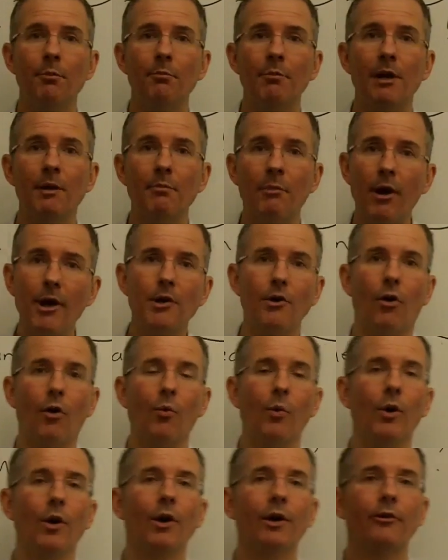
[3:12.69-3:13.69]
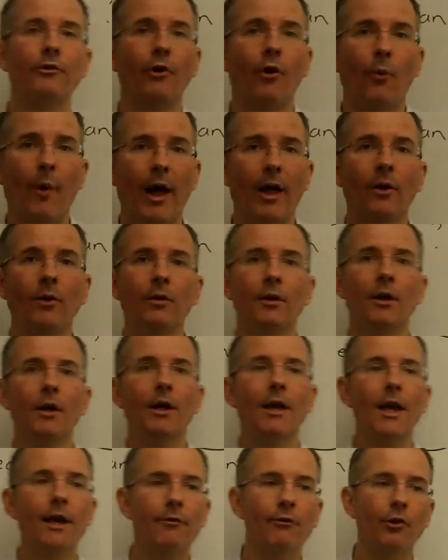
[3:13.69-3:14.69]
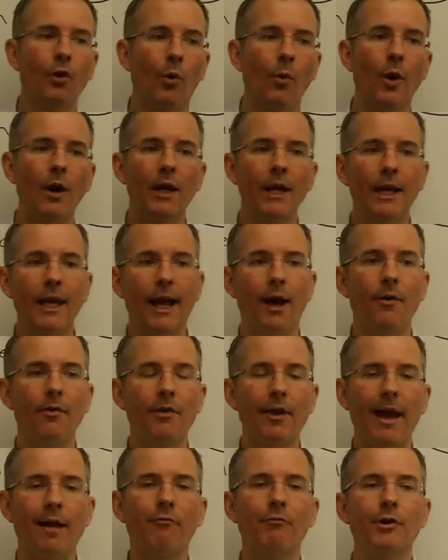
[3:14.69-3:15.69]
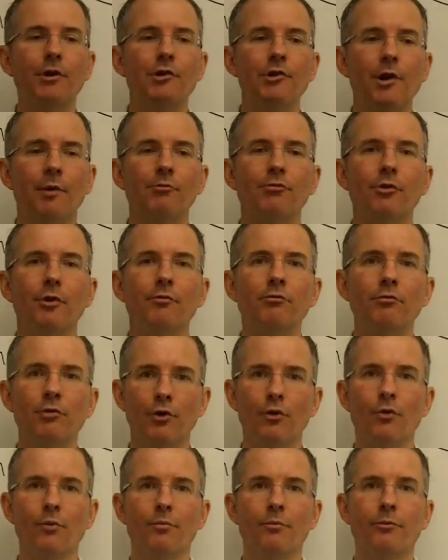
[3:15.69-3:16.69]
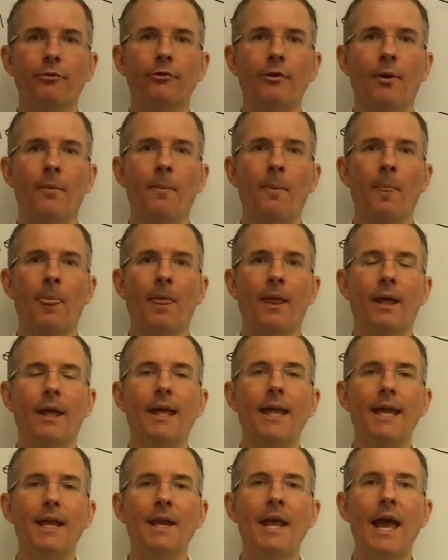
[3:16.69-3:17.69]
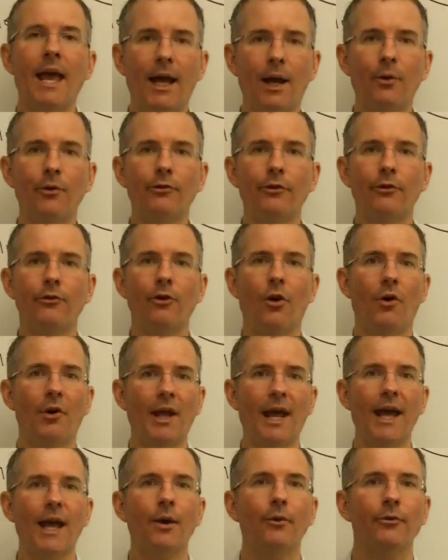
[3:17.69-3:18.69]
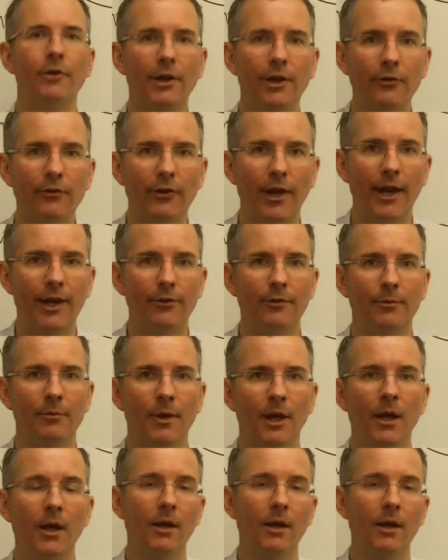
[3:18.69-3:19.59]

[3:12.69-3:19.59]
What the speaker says: but it might not work so well if you're working out the average number of rooms in houses on a housing estate,